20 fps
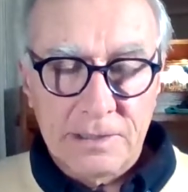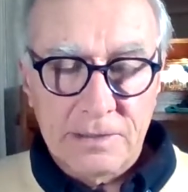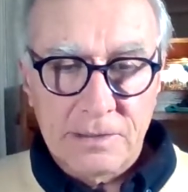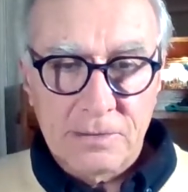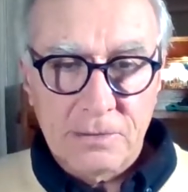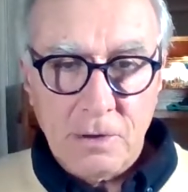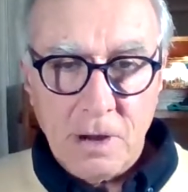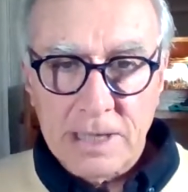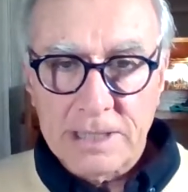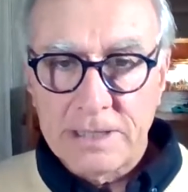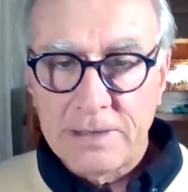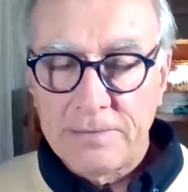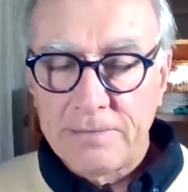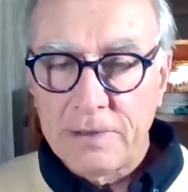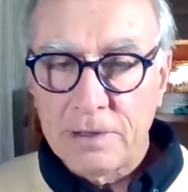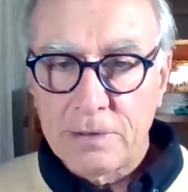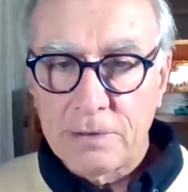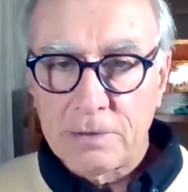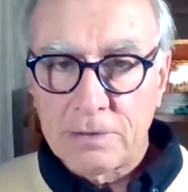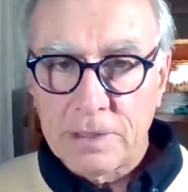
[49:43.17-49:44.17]
It's quite
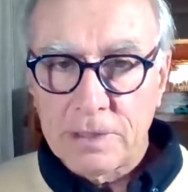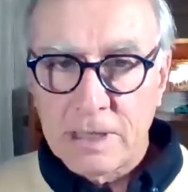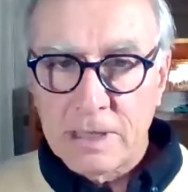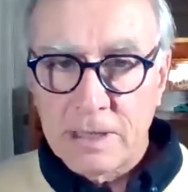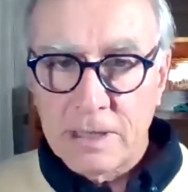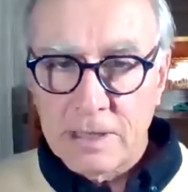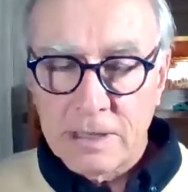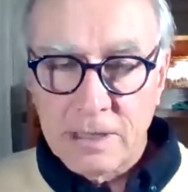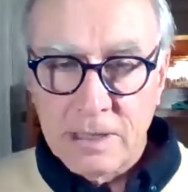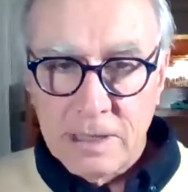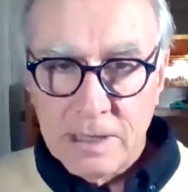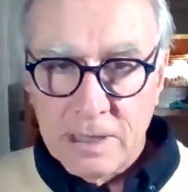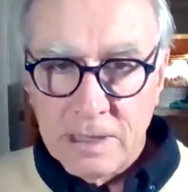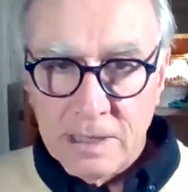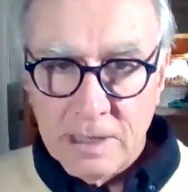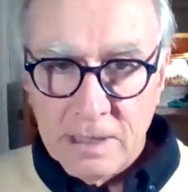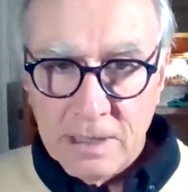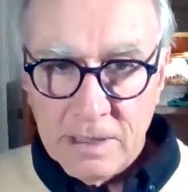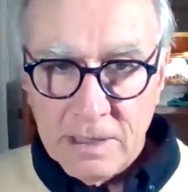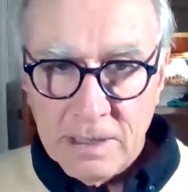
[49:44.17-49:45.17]
difficult in
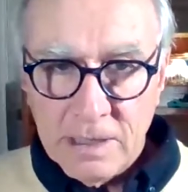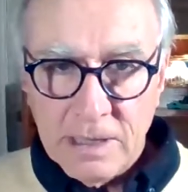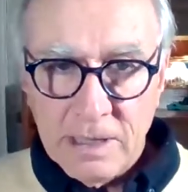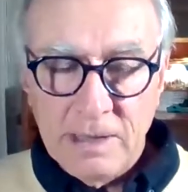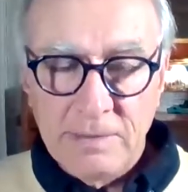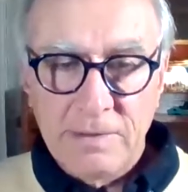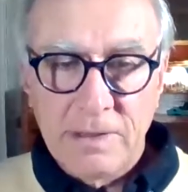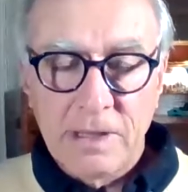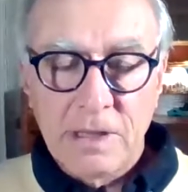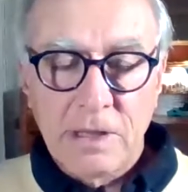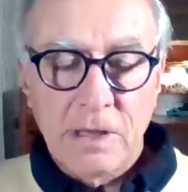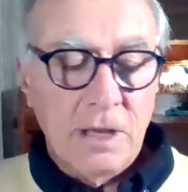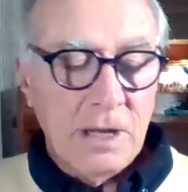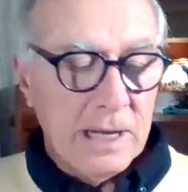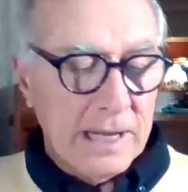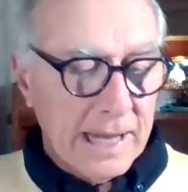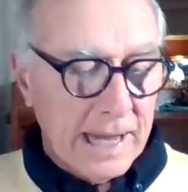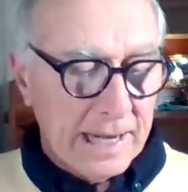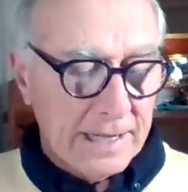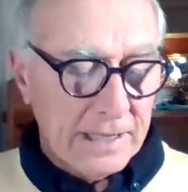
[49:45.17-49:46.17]
even the
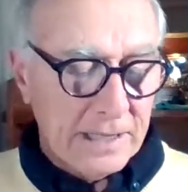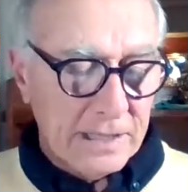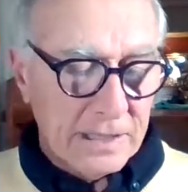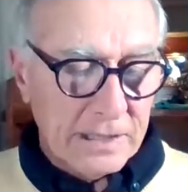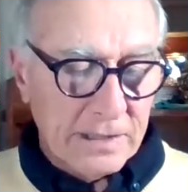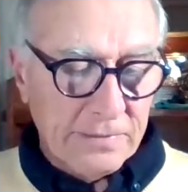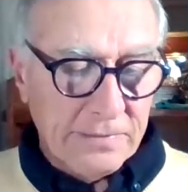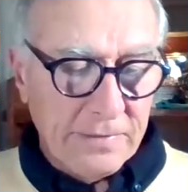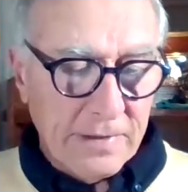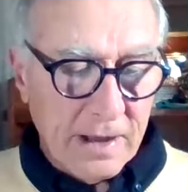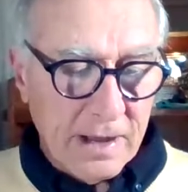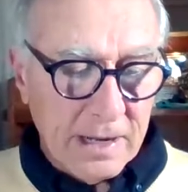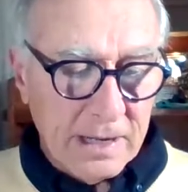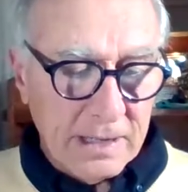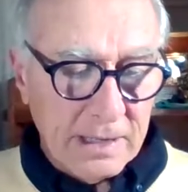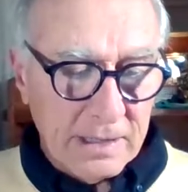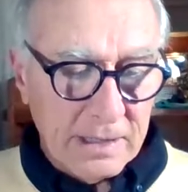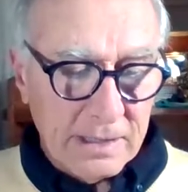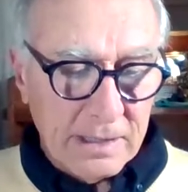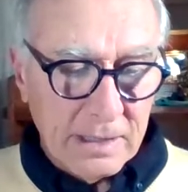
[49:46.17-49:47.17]
early 80s to
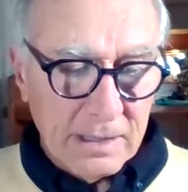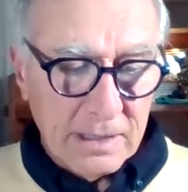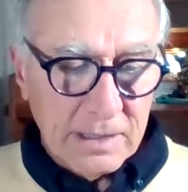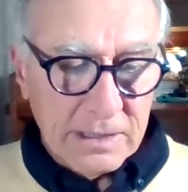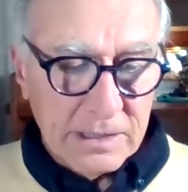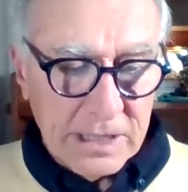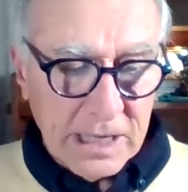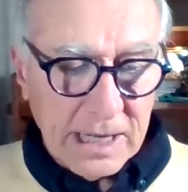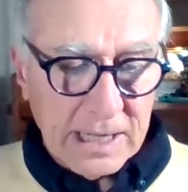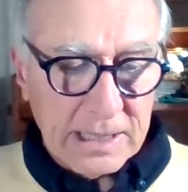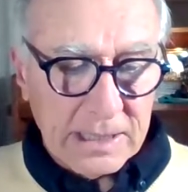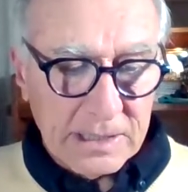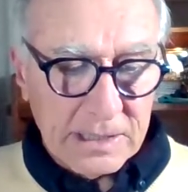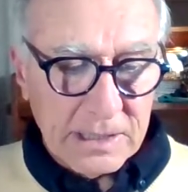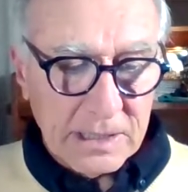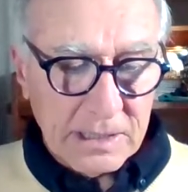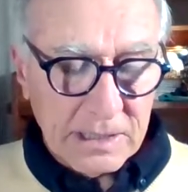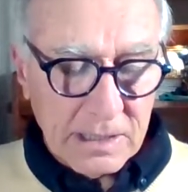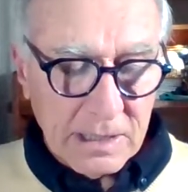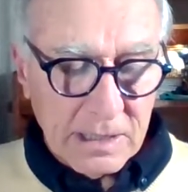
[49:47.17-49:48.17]
find texts